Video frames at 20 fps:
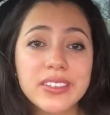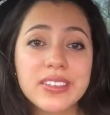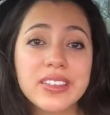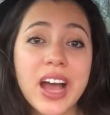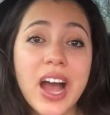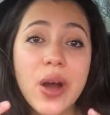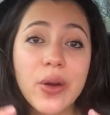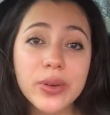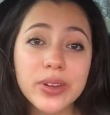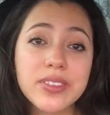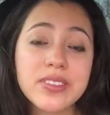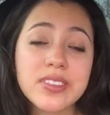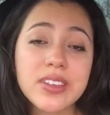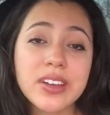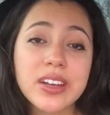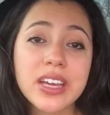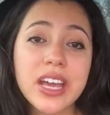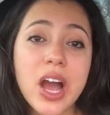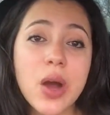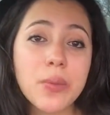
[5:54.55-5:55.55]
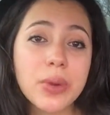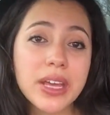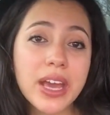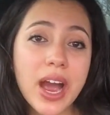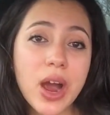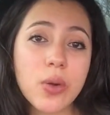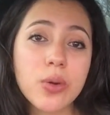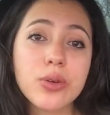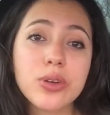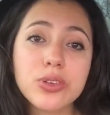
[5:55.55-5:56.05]
how to study, how many
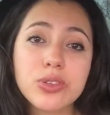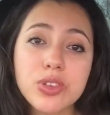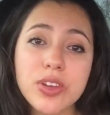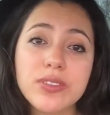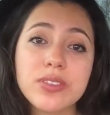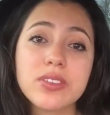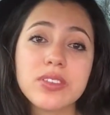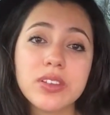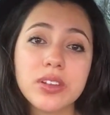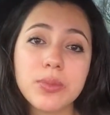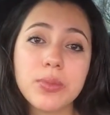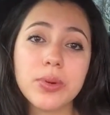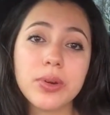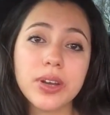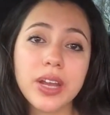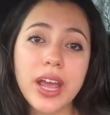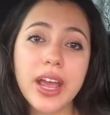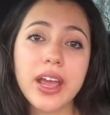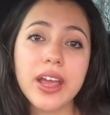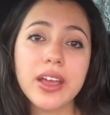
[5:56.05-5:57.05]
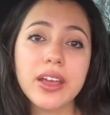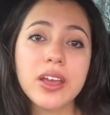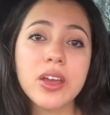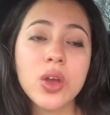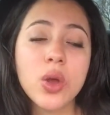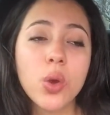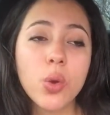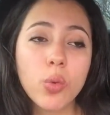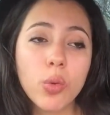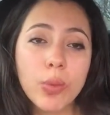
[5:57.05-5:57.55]
hours you have to study per day,
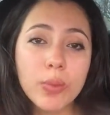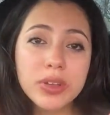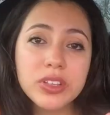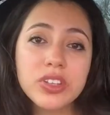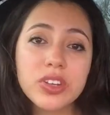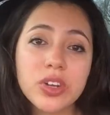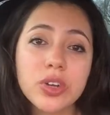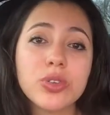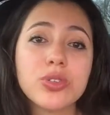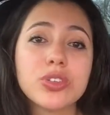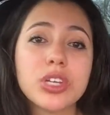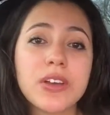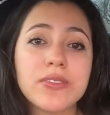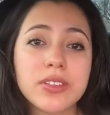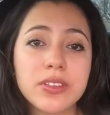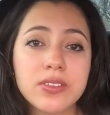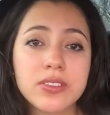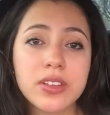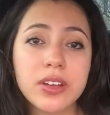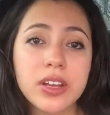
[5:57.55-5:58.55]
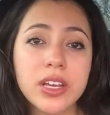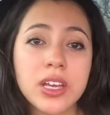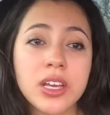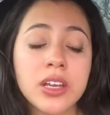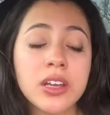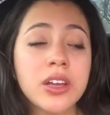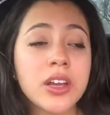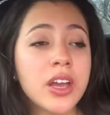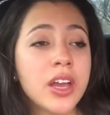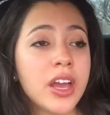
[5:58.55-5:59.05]
what materials you have to
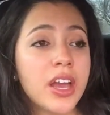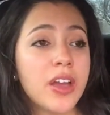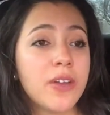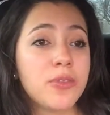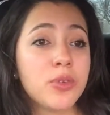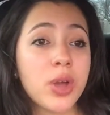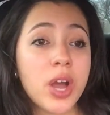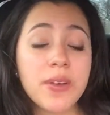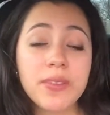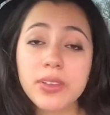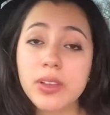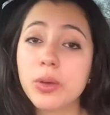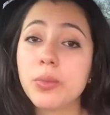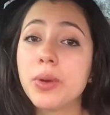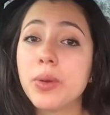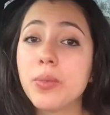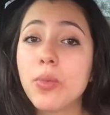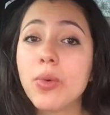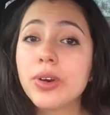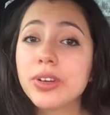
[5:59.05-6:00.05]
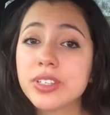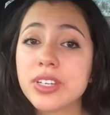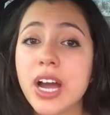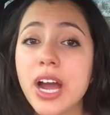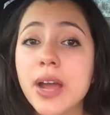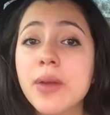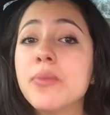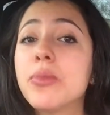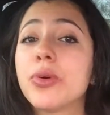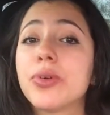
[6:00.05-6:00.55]
study. If you have a little bit more
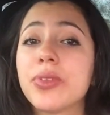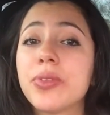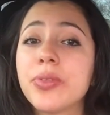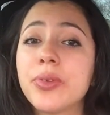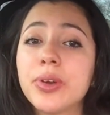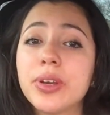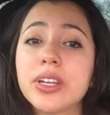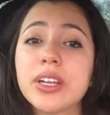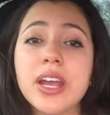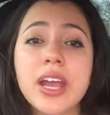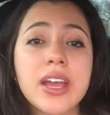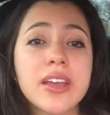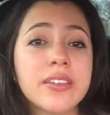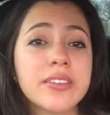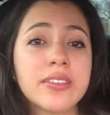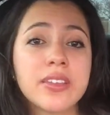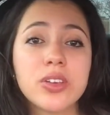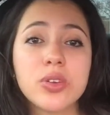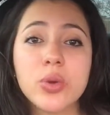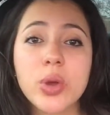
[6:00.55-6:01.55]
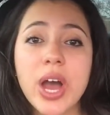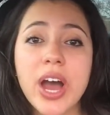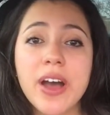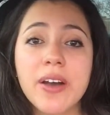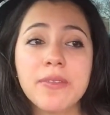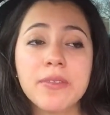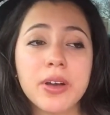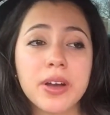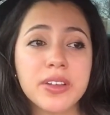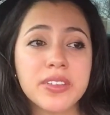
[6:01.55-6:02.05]
time, more than 30 days, say you
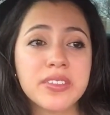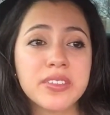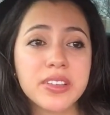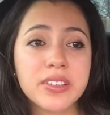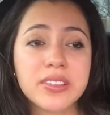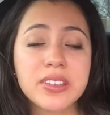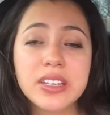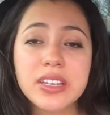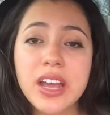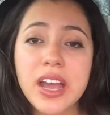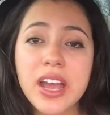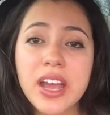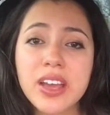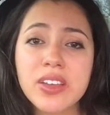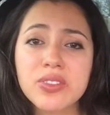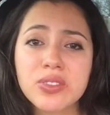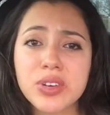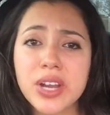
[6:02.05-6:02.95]
have 60 days